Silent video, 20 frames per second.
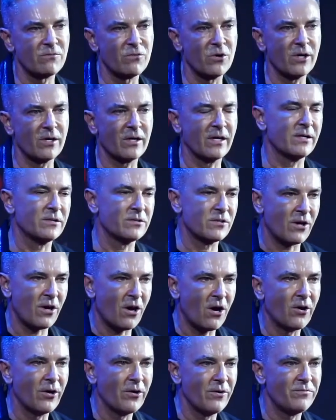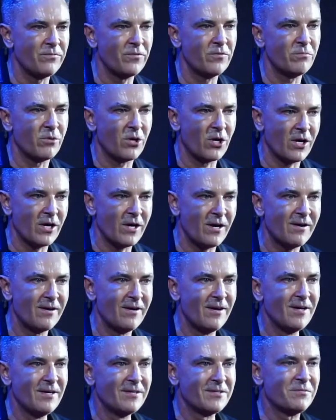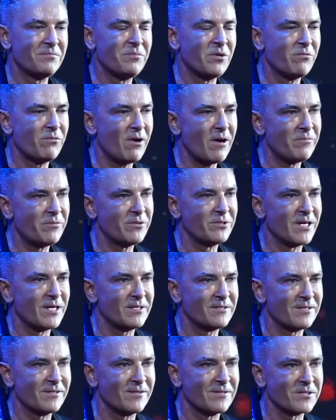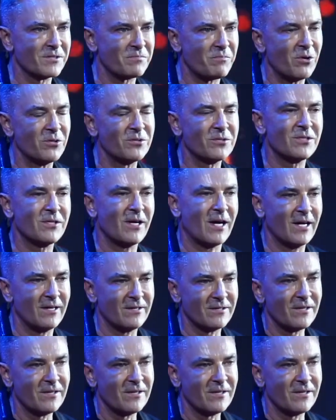And it's an honor for me to be representing the sponsor and